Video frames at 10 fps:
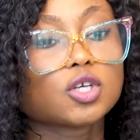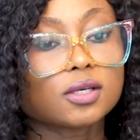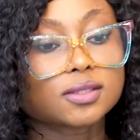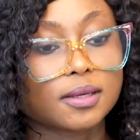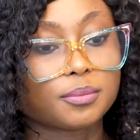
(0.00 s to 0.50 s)

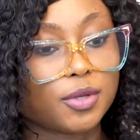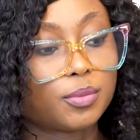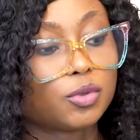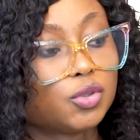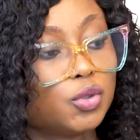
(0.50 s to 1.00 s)
sure some
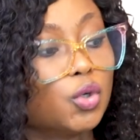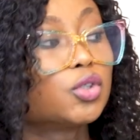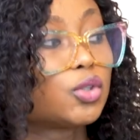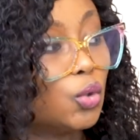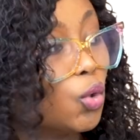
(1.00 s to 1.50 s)
people do
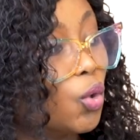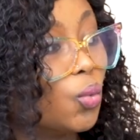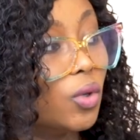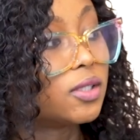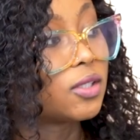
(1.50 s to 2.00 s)
not
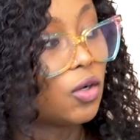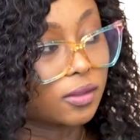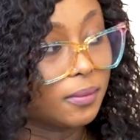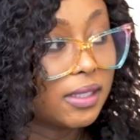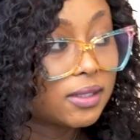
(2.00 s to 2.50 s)
know what
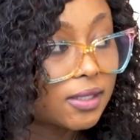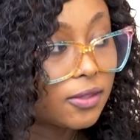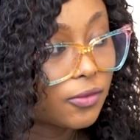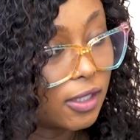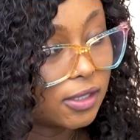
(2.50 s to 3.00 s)

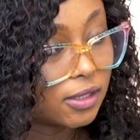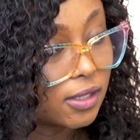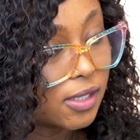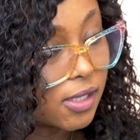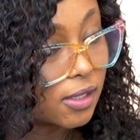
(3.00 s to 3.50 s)
augmented
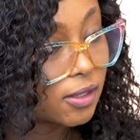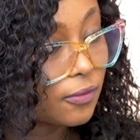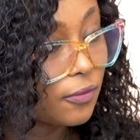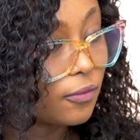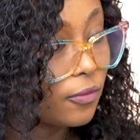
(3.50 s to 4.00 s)
reality
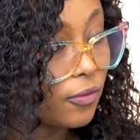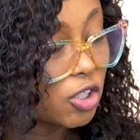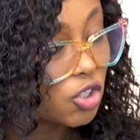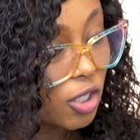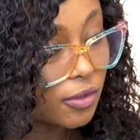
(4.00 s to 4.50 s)
is,
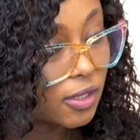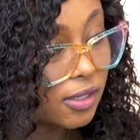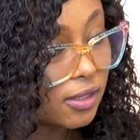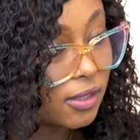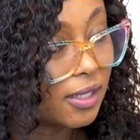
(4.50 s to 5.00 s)
virtual
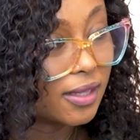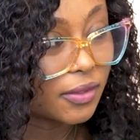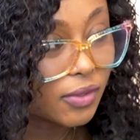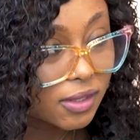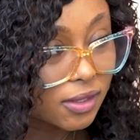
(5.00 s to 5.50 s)
reality, and
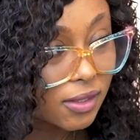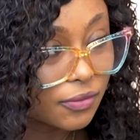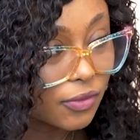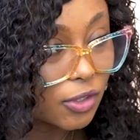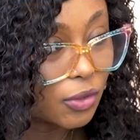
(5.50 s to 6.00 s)

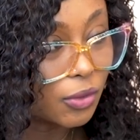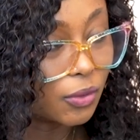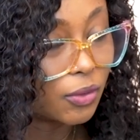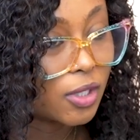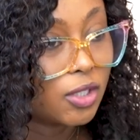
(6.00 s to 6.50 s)
360
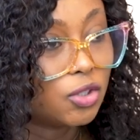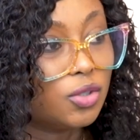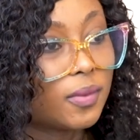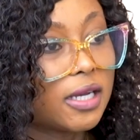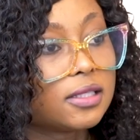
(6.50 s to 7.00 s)
video.
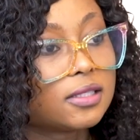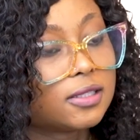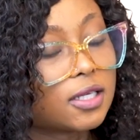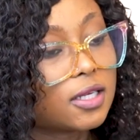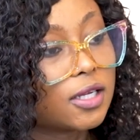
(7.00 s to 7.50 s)
Do you
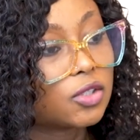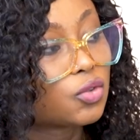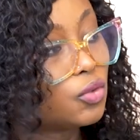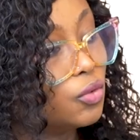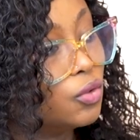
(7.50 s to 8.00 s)
mind taking
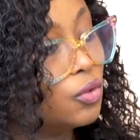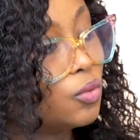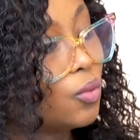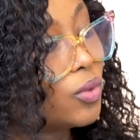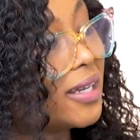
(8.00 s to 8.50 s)
us
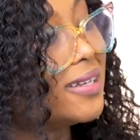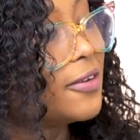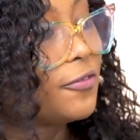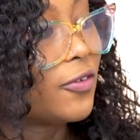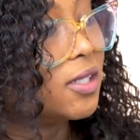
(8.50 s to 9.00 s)
through the
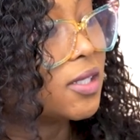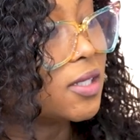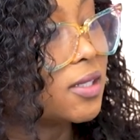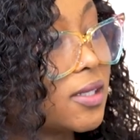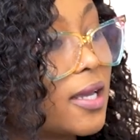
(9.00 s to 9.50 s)

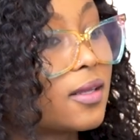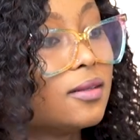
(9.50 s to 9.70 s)
differences,